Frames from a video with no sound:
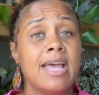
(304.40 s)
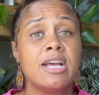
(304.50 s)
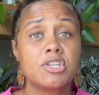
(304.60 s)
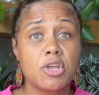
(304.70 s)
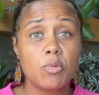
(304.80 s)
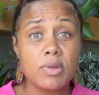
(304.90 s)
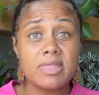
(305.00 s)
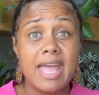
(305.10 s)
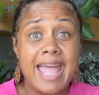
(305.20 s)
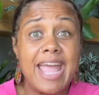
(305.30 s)
show you what
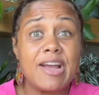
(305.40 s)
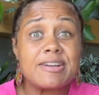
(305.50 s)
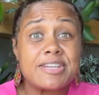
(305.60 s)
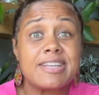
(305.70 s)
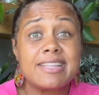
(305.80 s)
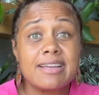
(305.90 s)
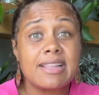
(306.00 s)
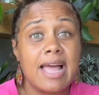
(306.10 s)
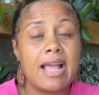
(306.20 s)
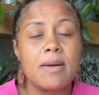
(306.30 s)
the hair should
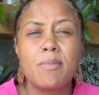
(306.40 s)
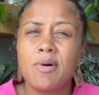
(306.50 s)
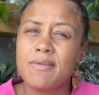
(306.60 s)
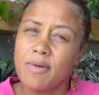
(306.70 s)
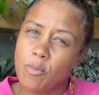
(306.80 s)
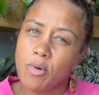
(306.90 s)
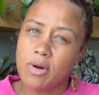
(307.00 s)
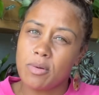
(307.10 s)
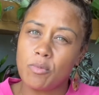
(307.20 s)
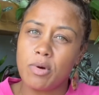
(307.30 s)
look like, and more of a
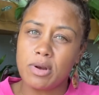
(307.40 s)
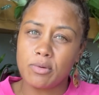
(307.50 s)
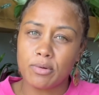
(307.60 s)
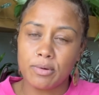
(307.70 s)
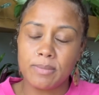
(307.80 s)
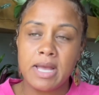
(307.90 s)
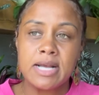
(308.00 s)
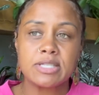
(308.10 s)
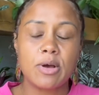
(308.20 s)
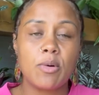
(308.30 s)
one-on-one group.
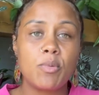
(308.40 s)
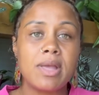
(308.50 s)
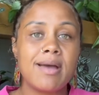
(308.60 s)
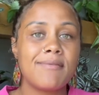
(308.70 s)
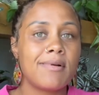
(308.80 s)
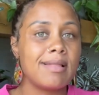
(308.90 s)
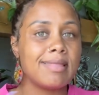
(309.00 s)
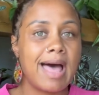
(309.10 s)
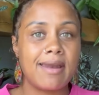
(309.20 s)
So we cover a lot